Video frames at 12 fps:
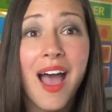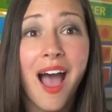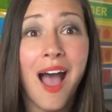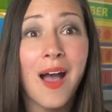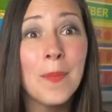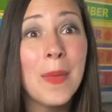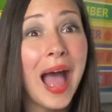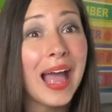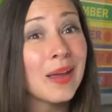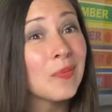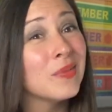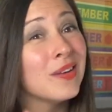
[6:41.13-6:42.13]
I
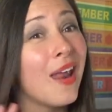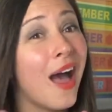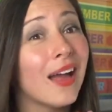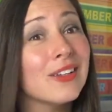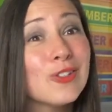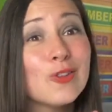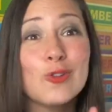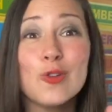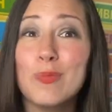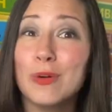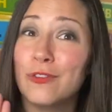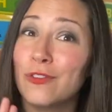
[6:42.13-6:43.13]
am not
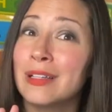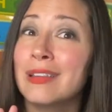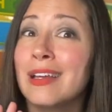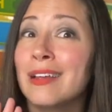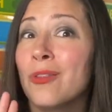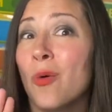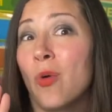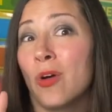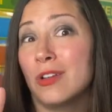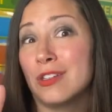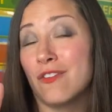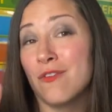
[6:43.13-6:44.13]
super friendly in the
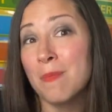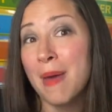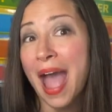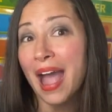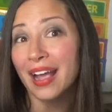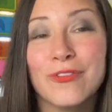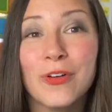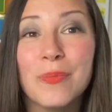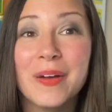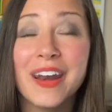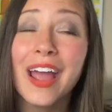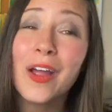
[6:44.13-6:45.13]
world of Mac,
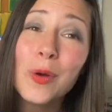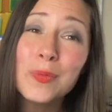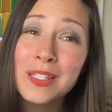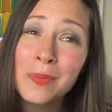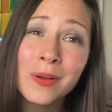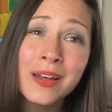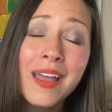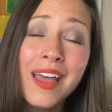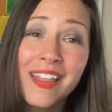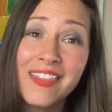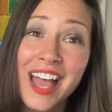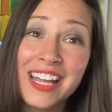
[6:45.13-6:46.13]
but I hope someone
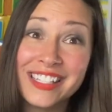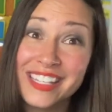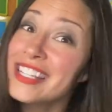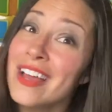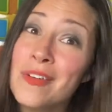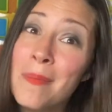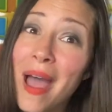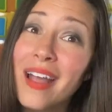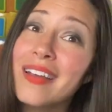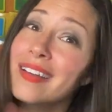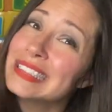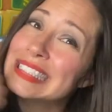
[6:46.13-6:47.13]
that does have a
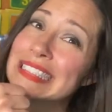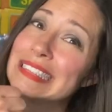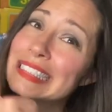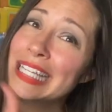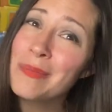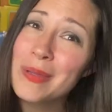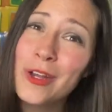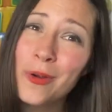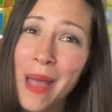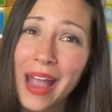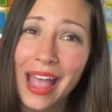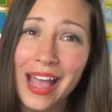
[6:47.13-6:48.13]
Mac can be your
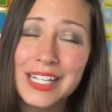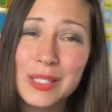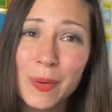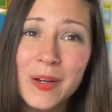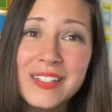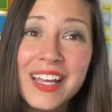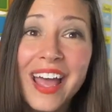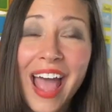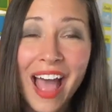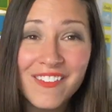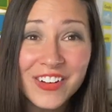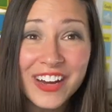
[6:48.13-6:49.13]
Mac expert.
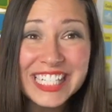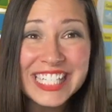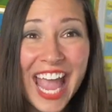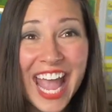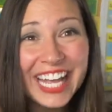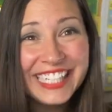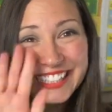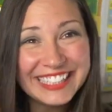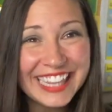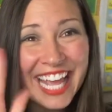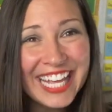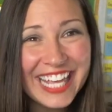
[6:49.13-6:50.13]
Have a great day.
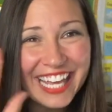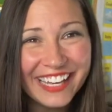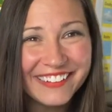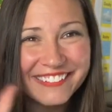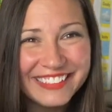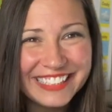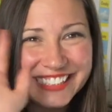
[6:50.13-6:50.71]
Thank you.